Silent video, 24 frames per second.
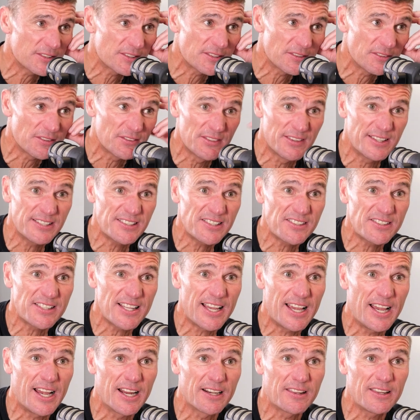this
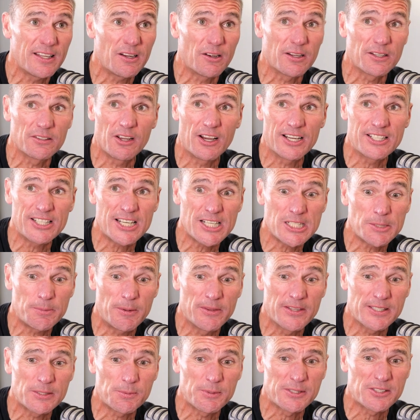is the hard thing. I
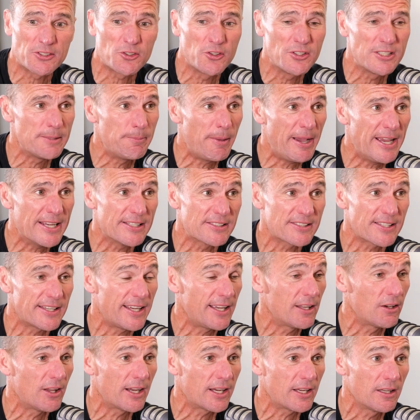touched upon this with Susie Bates.
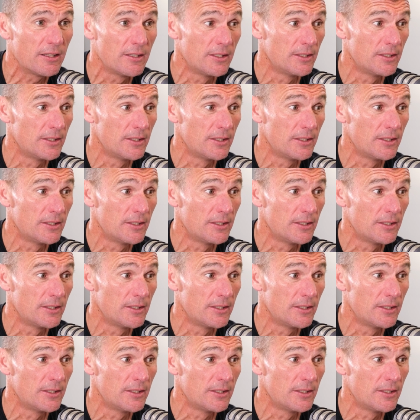How